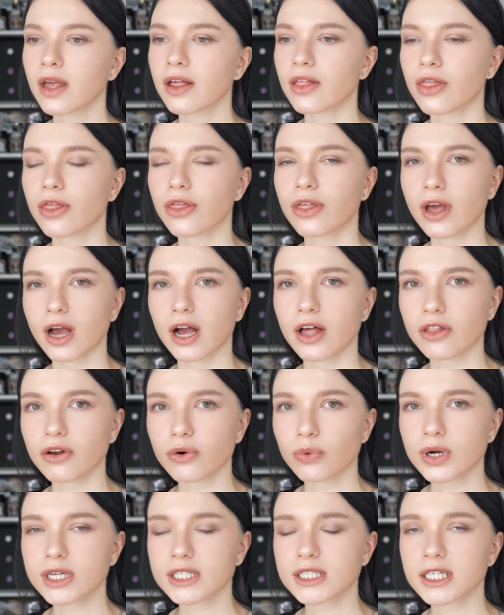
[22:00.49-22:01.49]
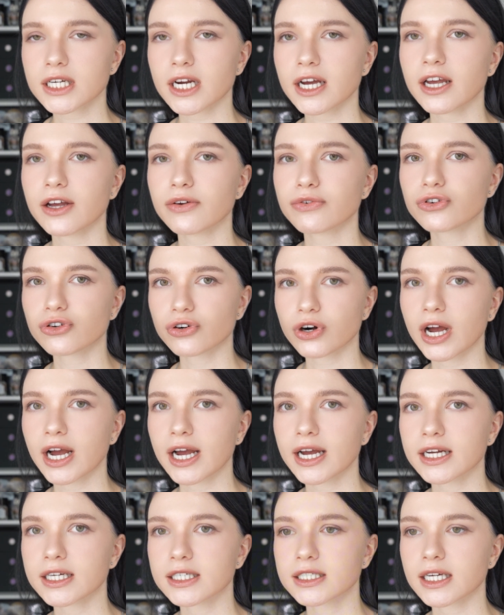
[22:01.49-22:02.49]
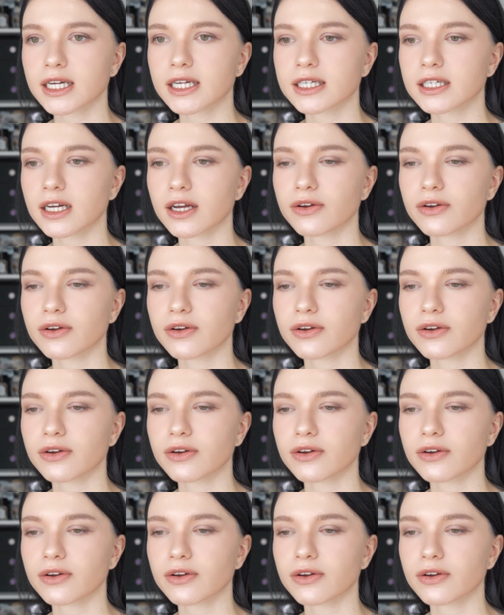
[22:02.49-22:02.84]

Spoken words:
The other ones that I have tried, and I